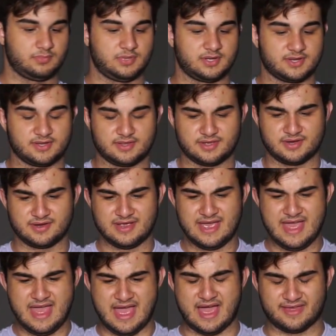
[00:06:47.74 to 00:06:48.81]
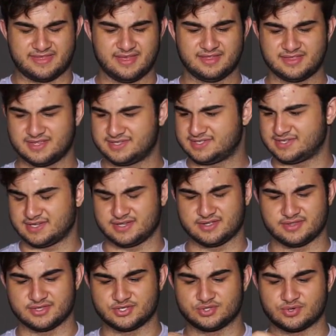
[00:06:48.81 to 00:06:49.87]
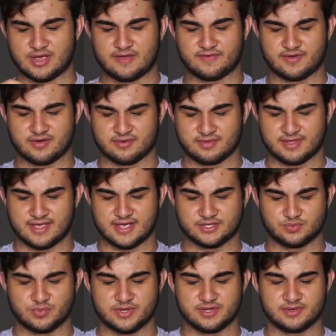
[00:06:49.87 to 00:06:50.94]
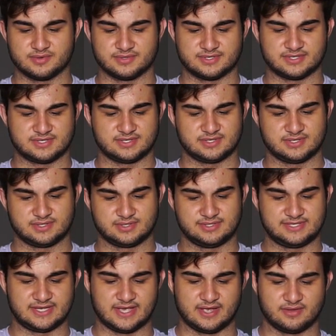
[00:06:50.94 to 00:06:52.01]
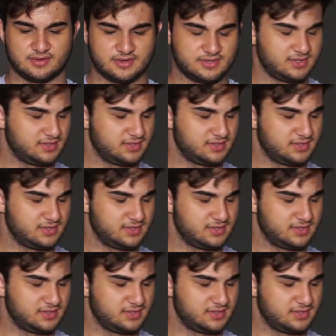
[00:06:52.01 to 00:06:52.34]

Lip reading: plug it in there. I think this drive currently has Windows 10 on